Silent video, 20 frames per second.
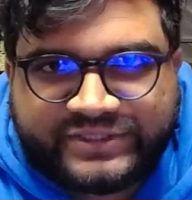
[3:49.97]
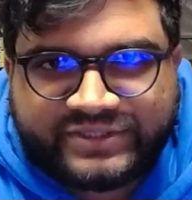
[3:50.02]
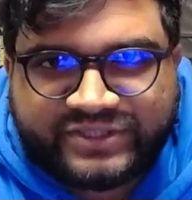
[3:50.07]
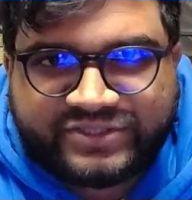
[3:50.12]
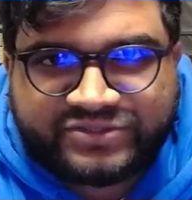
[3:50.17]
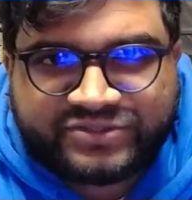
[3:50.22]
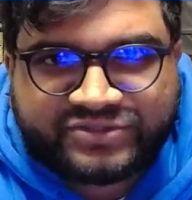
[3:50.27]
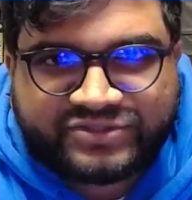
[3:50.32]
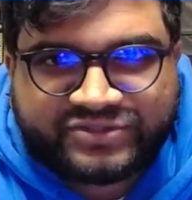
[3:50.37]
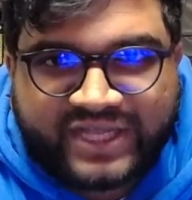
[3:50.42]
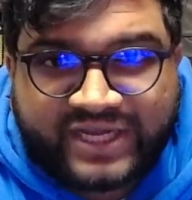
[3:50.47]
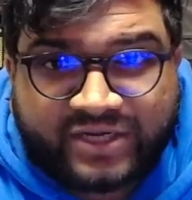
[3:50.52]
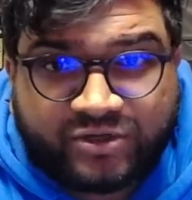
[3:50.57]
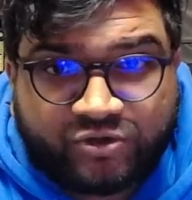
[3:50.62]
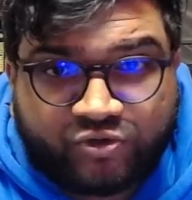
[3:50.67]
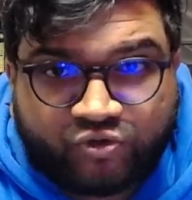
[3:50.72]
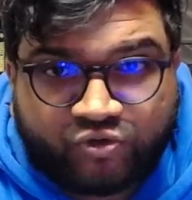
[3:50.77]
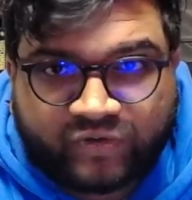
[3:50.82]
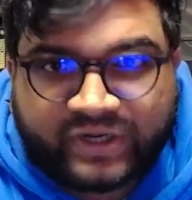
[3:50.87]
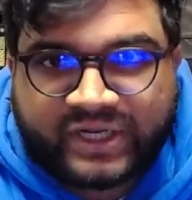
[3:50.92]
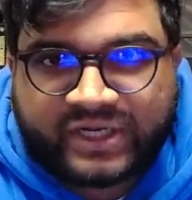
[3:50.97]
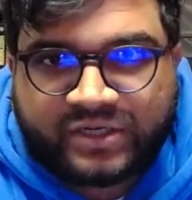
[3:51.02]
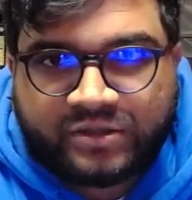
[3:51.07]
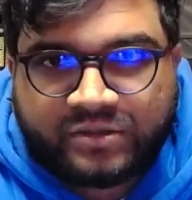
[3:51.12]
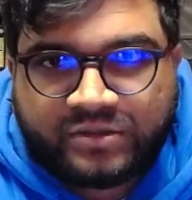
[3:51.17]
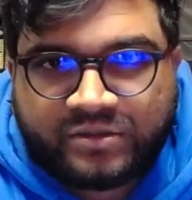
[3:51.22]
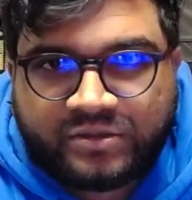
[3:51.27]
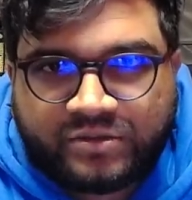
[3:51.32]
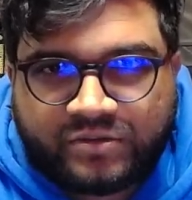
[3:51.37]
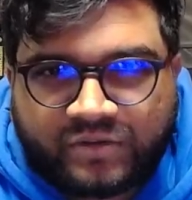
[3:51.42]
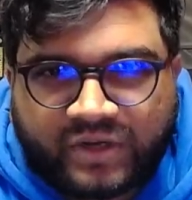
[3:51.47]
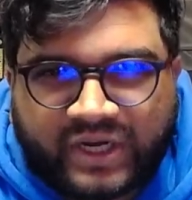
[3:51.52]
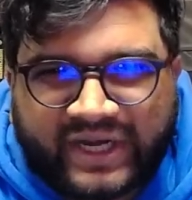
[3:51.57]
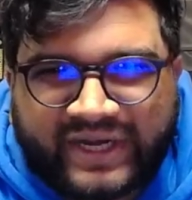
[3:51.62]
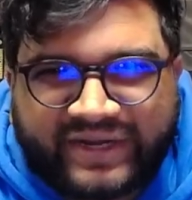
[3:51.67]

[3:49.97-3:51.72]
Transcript: This is that grit, right?